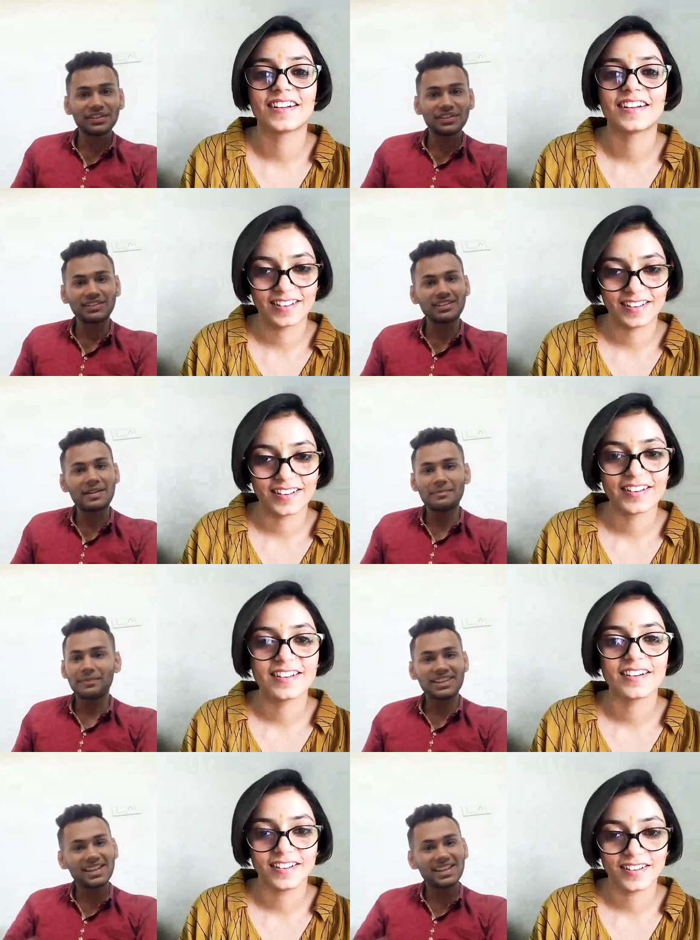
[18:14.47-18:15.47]
Speaker 1: were going on,
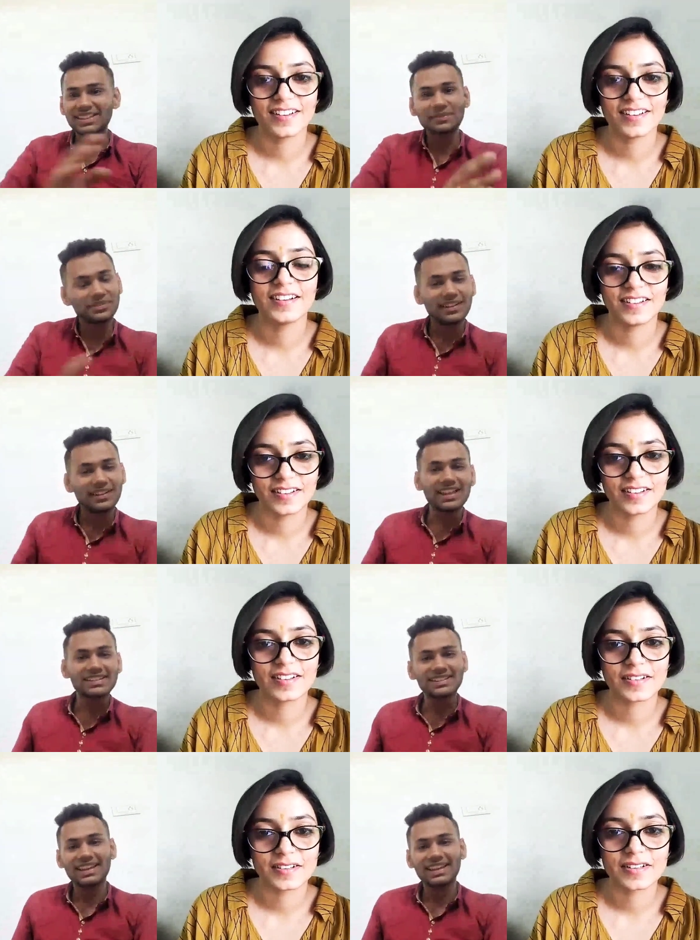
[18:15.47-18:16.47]
but the exams were
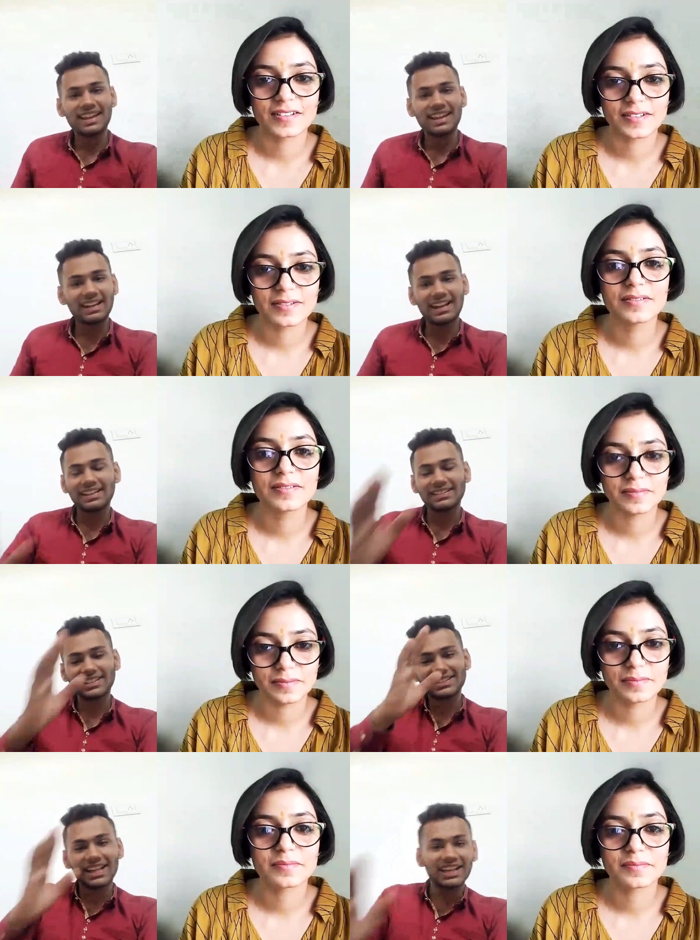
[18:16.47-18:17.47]
cancelled and I
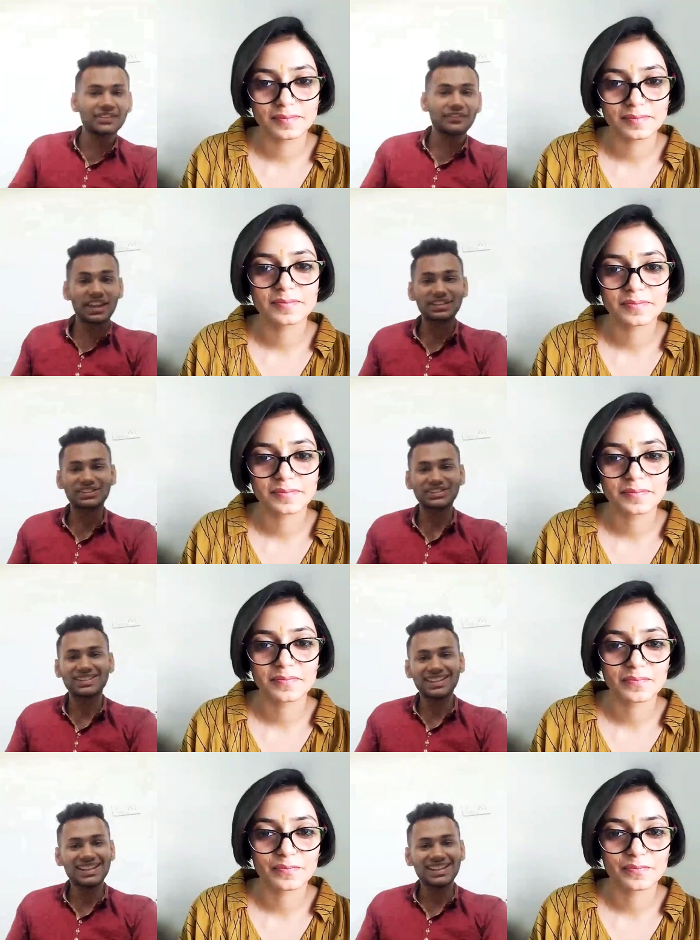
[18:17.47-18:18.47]
just had the
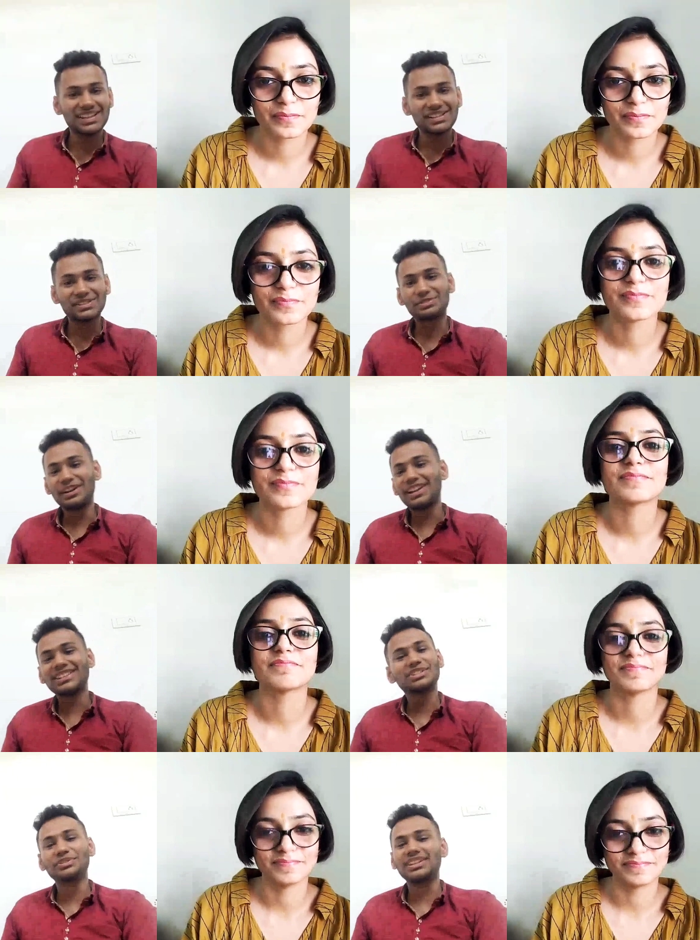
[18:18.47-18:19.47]
vacation. So I
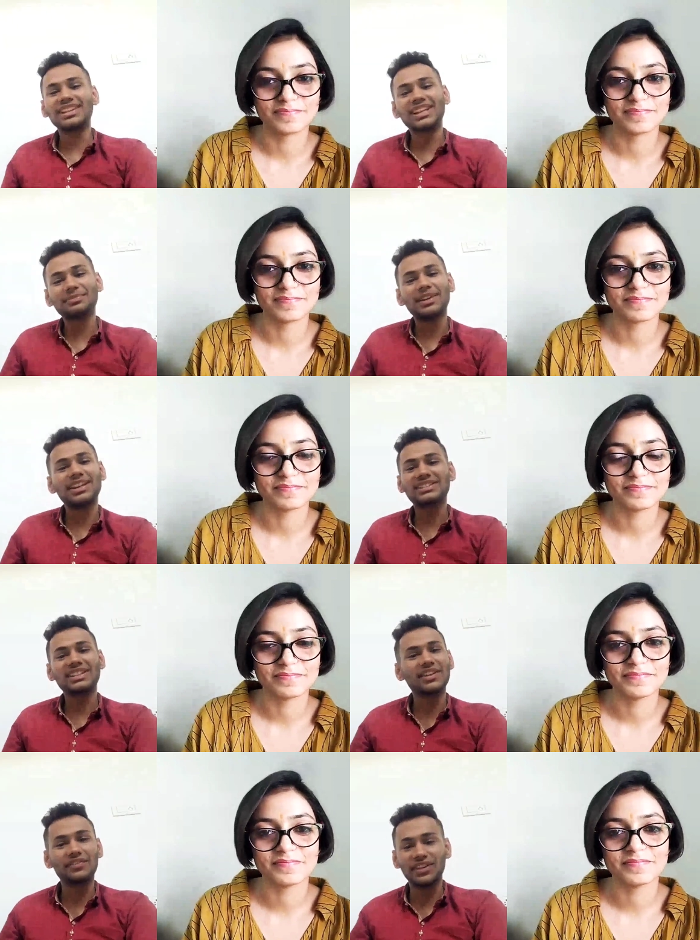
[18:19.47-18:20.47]
just utilized my each
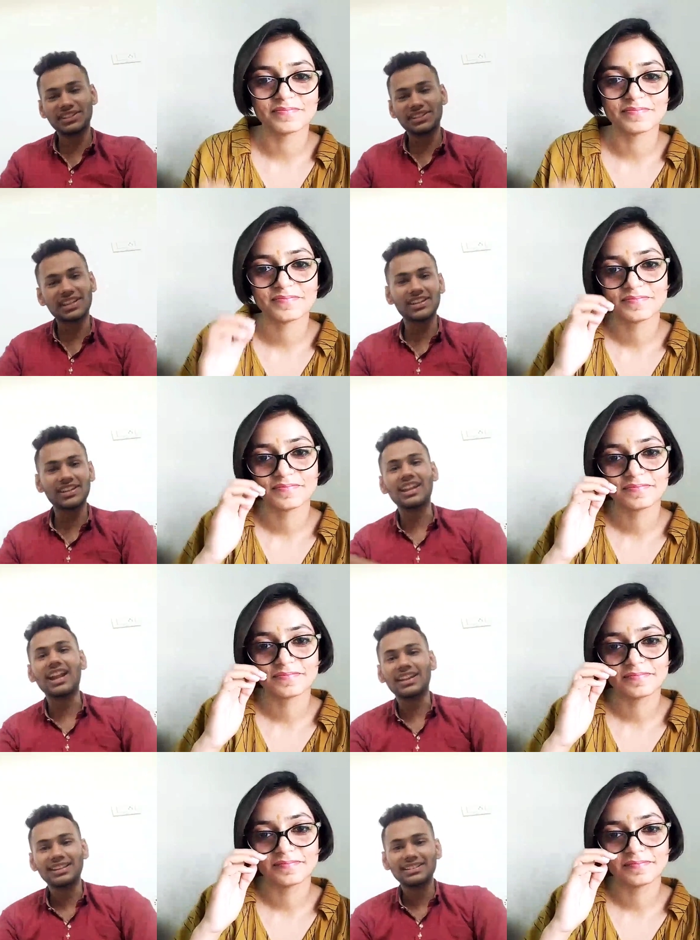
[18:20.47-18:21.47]
and every second in
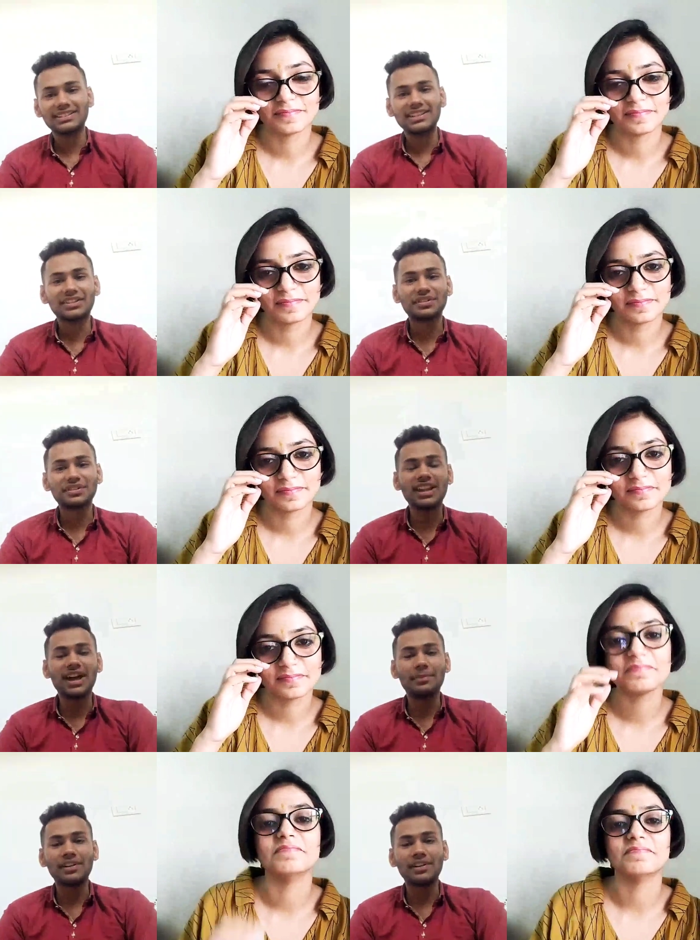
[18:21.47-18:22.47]
that. That's what had
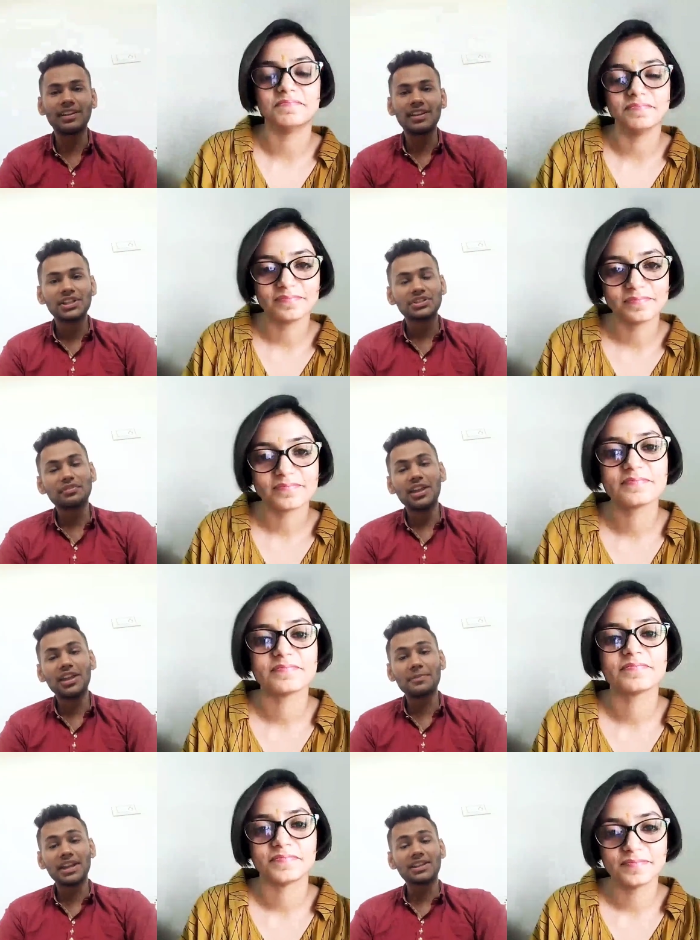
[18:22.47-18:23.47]
happened. So
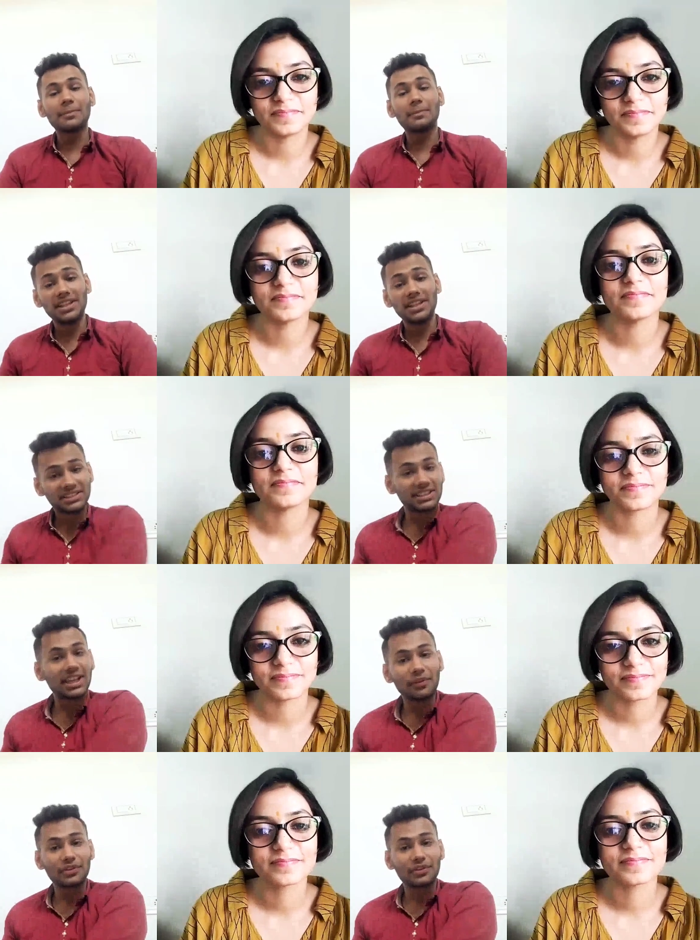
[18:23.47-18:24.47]
I made the best time
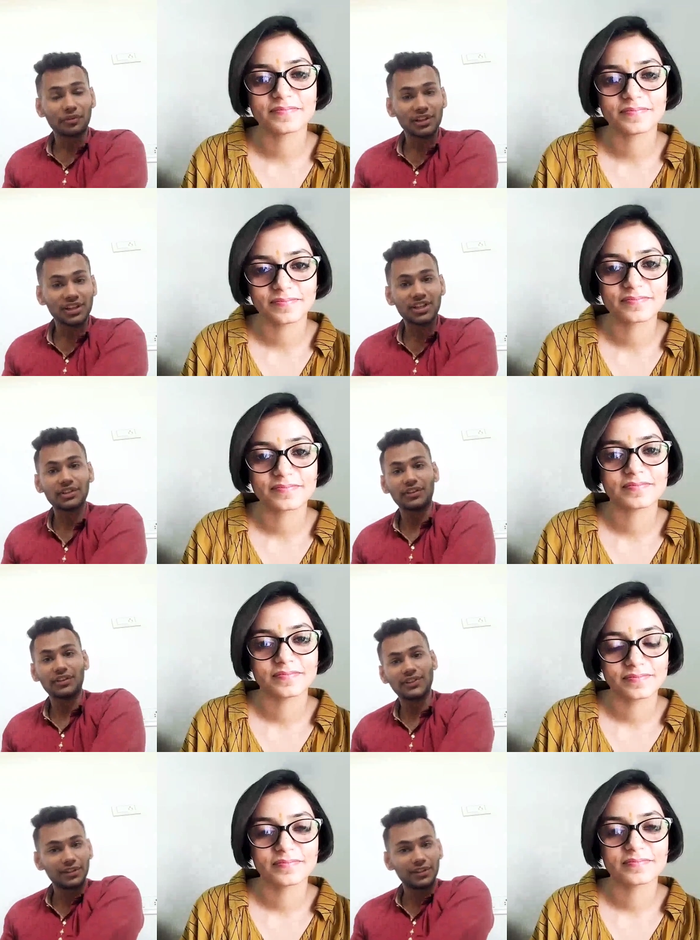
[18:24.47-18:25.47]
of the quarantine,
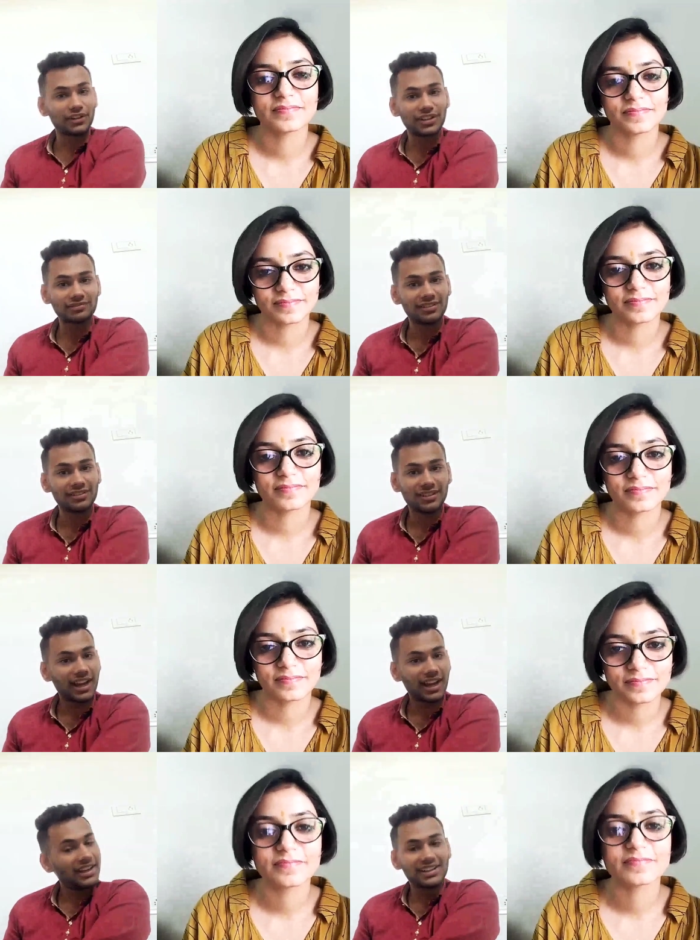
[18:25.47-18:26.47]
of the lockdown.
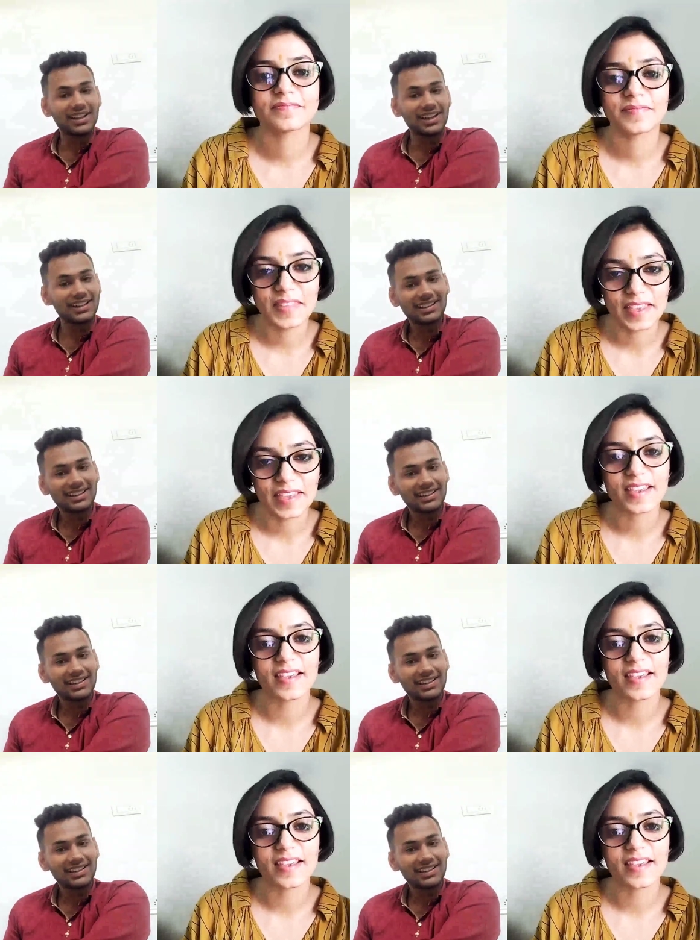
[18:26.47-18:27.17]
I did that.